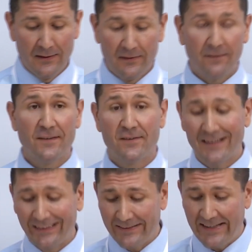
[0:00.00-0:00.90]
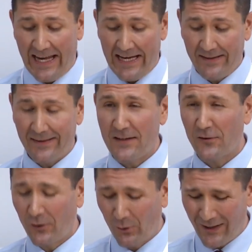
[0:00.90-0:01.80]
to facilitate these
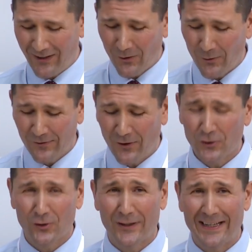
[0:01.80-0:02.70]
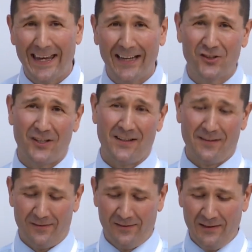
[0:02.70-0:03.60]
critical social
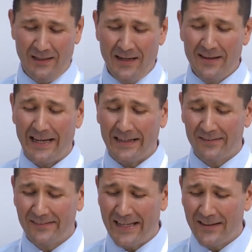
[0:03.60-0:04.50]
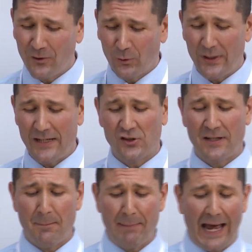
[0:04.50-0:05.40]
connections that extend the reach and
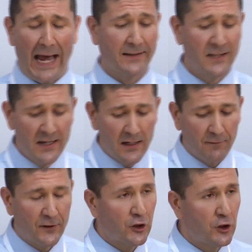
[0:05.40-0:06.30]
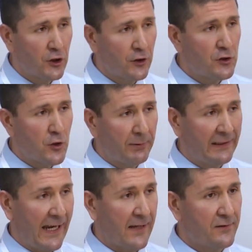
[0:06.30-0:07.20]
impact of the good you
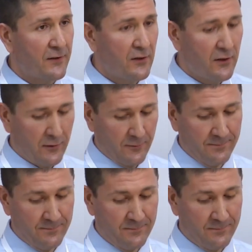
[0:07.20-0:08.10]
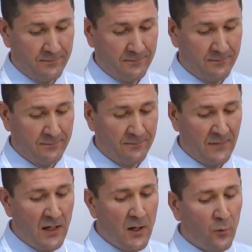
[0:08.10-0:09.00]
plan to do.
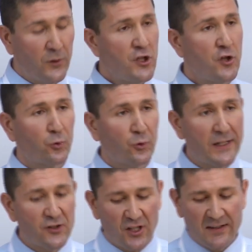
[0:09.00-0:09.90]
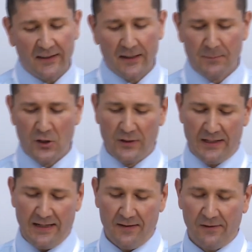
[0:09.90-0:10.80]
When you reach into
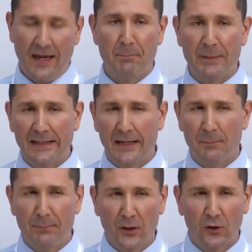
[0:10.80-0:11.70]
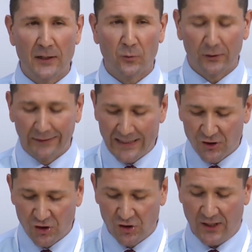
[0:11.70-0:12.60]
communities and begin building
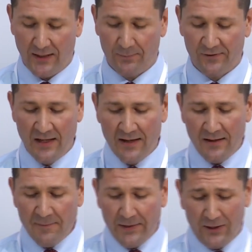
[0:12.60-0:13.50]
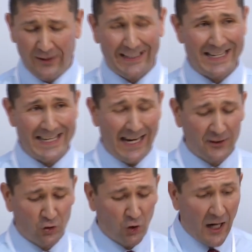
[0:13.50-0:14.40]
relationships that are to connect
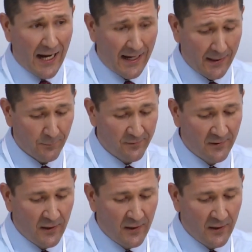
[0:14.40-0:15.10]
tribes,